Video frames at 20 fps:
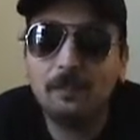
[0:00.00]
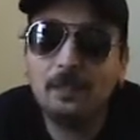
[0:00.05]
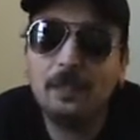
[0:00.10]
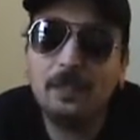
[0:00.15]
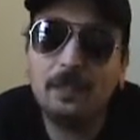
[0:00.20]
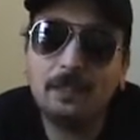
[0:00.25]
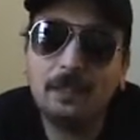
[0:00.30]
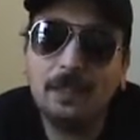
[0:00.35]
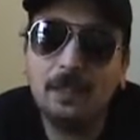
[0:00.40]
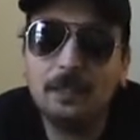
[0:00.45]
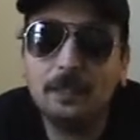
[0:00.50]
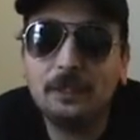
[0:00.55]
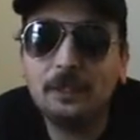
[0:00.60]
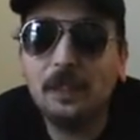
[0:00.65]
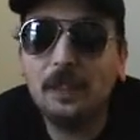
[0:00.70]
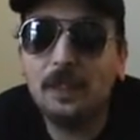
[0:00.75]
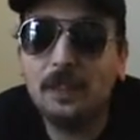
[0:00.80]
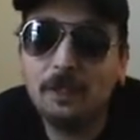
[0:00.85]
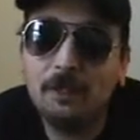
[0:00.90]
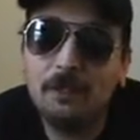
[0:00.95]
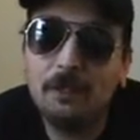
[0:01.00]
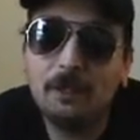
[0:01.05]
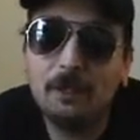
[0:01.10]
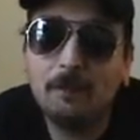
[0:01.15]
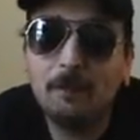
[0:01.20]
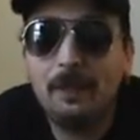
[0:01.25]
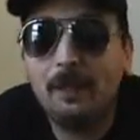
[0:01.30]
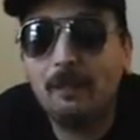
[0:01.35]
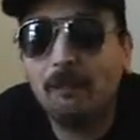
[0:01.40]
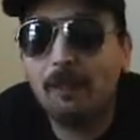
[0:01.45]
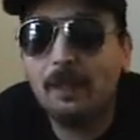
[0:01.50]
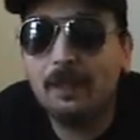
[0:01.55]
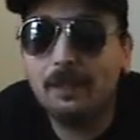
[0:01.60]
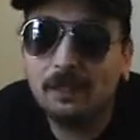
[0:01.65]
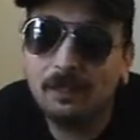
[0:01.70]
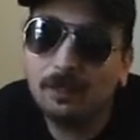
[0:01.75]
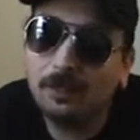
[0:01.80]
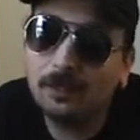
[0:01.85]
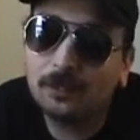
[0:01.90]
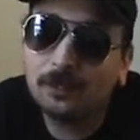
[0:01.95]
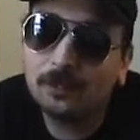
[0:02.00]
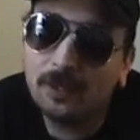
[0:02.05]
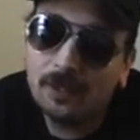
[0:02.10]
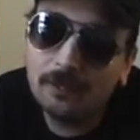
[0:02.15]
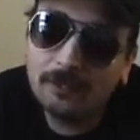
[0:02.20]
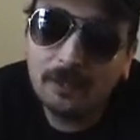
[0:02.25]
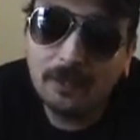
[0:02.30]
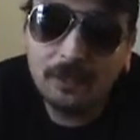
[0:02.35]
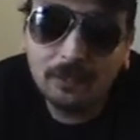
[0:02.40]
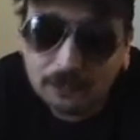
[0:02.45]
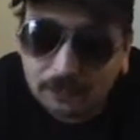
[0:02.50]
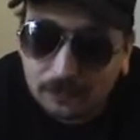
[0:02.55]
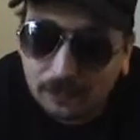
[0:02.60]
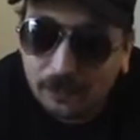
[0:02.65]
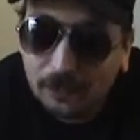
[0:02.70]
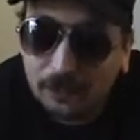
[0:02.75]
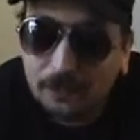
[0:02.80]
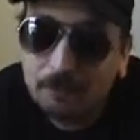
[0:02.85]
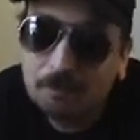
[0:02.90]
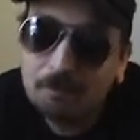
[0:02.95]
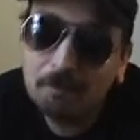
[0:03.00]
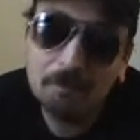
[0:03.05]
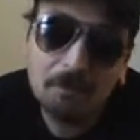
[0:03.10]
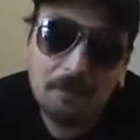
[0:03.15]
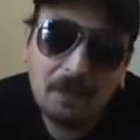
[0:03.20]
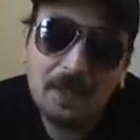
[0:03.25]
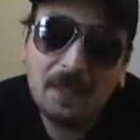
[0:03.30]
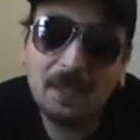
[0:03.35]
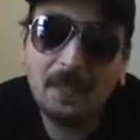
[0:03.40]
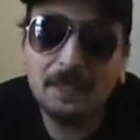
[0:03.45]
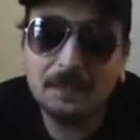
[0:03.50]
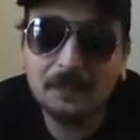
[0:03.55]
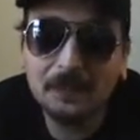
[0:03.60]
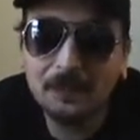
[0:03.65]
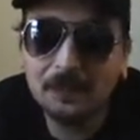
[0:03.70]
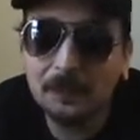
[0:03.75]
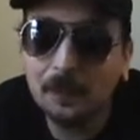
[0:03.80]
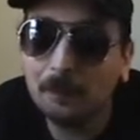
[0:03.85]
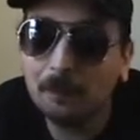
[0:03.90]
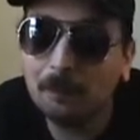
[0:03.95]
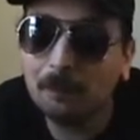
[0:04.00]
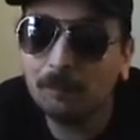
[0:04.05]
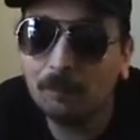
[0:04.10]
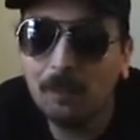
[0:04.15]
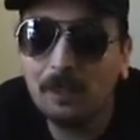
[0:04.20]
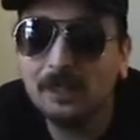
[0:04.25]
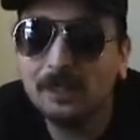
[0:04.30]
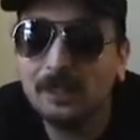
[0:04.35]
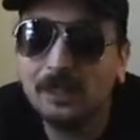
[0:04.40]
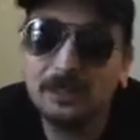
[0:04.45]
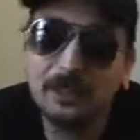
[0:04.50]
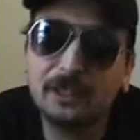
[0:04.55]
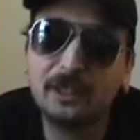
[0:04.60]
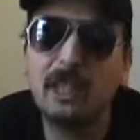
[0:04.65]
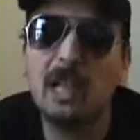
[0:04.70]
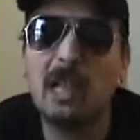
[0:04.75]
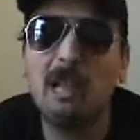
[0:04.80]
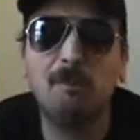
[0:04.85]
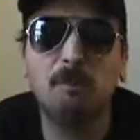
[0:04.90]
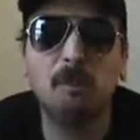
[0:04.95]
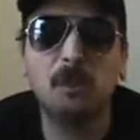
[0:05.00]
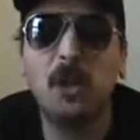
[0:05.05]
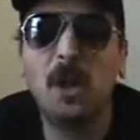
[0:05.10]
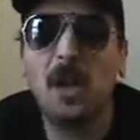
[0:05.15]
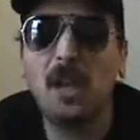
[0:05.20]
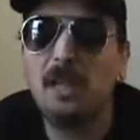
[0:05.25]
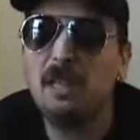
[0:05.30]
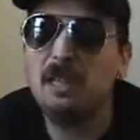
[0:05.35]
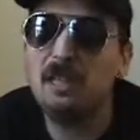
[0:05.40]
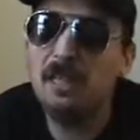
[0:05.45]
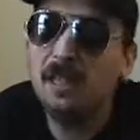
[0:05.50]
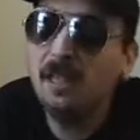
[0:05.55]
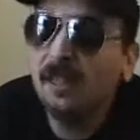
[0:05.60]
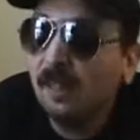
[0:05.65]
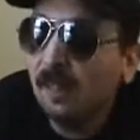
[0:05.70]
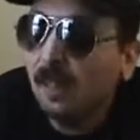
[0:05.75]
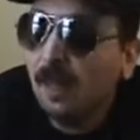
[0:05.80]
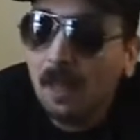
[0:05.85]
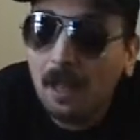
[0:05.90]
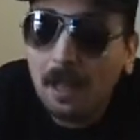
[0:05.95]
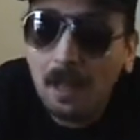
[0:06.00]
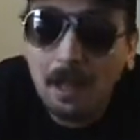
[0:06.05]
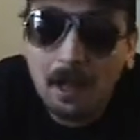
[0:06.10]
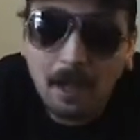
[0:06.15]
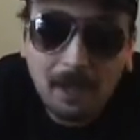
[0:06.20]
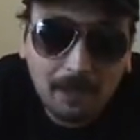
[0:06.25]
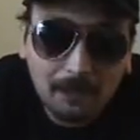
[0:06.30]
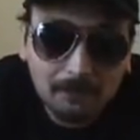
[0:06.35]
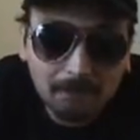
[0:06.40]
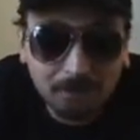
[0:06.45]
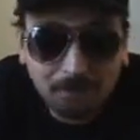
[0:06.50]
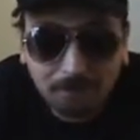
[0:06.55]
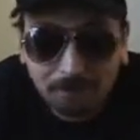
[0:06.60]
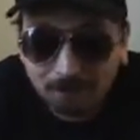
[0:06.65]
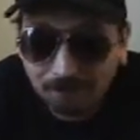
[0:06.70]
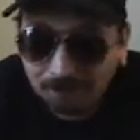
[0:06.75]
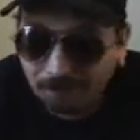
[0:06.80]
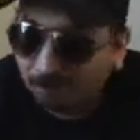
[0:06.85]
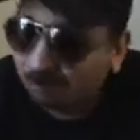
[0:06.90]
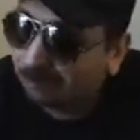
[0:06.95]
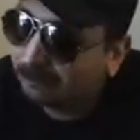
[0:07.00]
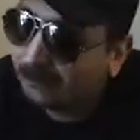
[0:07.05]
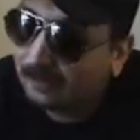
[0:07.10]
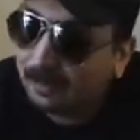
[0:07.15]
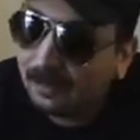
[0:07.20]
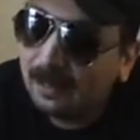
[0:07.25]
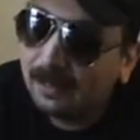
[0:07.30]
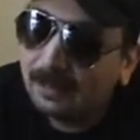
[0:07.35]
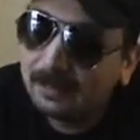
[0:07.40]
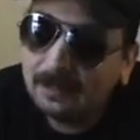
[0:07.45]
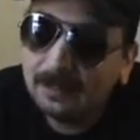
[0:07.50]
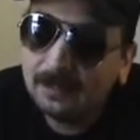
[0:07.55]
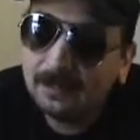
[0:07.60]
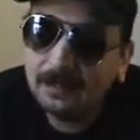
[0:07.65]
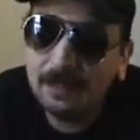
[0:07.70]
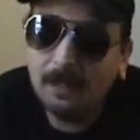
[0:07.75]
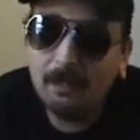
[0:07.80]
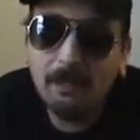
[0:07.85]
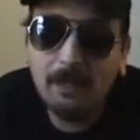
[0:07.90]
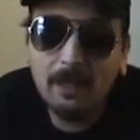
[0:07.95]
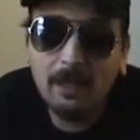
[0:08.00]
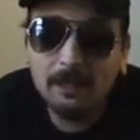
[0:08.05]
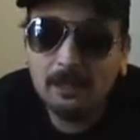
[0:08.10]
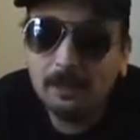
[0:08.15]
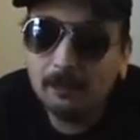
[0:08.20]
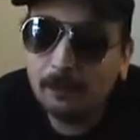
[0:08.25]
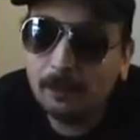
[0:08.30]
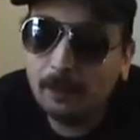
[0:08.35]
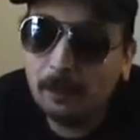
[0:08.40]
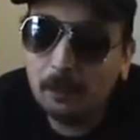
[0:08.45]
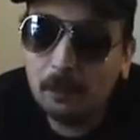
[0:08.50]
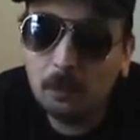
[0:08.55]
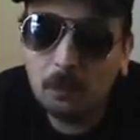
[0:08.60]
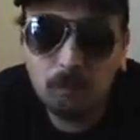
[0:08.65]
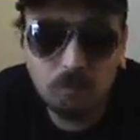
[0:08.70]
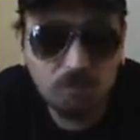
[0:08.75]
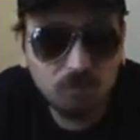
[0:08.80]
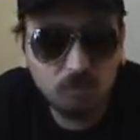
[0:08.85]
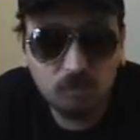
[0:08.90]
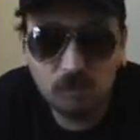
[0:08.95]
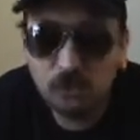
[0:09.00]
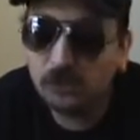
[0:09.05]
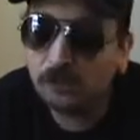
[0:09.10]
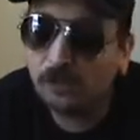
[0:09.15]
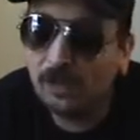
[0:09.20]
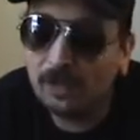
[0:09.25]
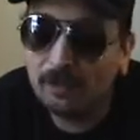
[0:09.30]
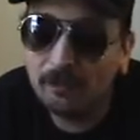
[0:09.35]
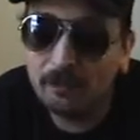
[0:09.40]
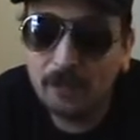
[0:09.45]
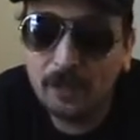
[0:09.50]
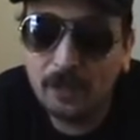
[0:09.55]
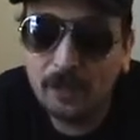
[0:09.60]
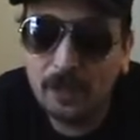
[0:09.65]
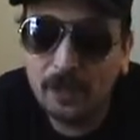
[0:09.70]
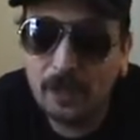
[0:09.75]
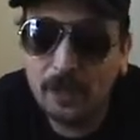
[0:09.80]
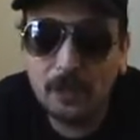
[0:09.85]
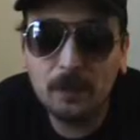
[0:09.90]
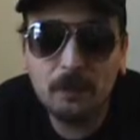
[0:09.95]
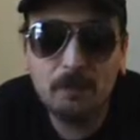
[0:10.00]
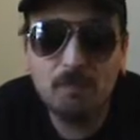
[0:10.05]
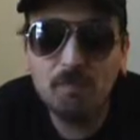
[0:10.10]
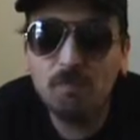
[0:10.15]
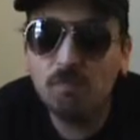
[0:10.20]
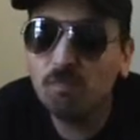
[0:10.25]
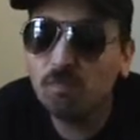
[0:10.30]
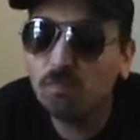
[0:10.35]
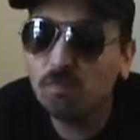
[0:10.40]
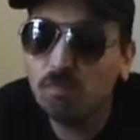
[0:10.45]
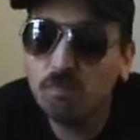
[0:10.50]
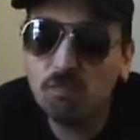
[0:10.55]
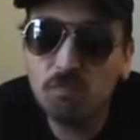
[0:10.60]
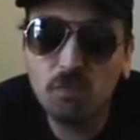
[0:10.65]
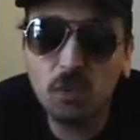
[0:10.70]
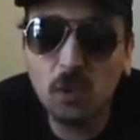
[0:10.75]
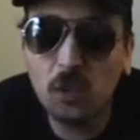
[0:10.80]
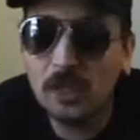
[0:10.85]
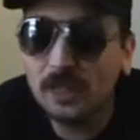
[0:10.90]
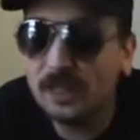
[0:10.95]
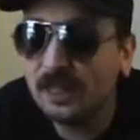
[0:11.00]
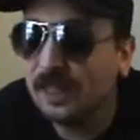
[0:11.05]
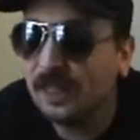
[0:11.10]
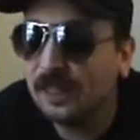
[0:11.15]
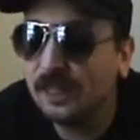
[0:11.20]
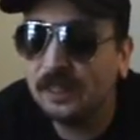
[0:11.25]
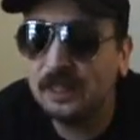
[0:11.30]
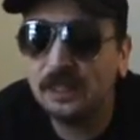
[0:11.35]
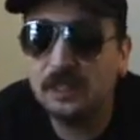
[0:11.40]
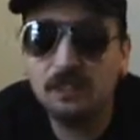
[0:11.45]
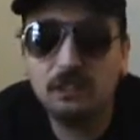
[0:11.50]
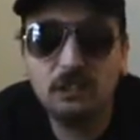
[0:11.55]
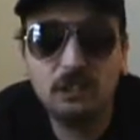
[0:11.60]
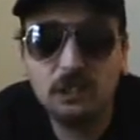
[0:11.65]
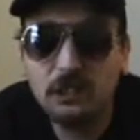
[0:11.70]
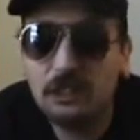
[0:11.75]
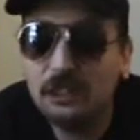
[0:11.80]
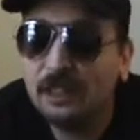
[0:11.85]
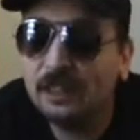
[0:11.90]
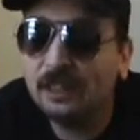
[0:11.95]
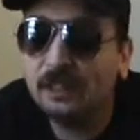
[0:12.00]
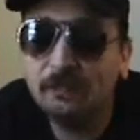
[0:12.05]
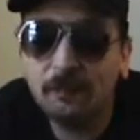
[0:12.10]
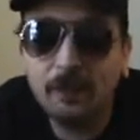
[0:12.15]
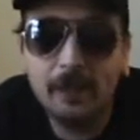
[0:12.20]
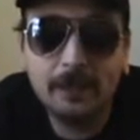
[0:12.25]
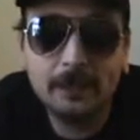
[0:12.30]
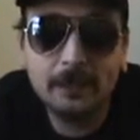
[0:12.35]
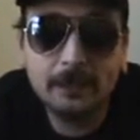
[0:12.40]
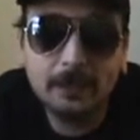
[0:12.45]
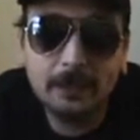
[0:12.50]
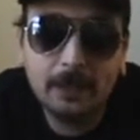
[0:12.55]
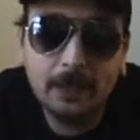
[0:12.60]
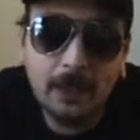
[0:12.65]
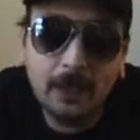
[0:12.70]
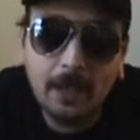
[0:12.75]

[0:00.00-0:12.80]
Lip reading: turns out that Jake used to be a race car driver, so he gets the job of racing Slam Track. It's your stereotypical straight-to-video 90s cheese fest.